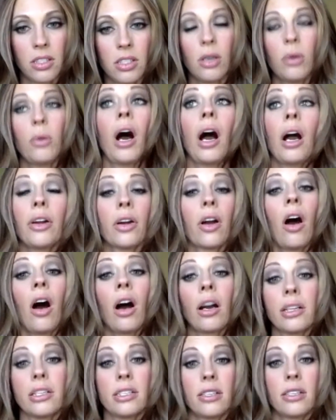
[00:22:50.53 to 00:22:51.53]
So you're
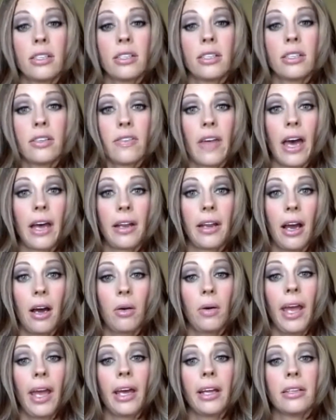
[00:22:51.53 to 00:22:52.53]
cognizant of that
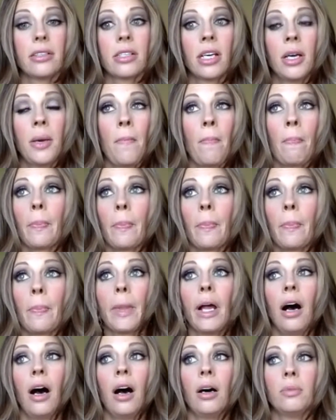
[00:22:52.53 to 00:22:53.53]
now, and
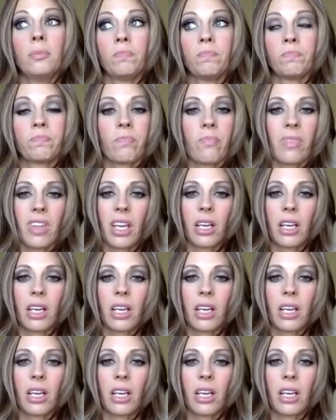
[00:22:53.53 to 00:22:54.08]
um,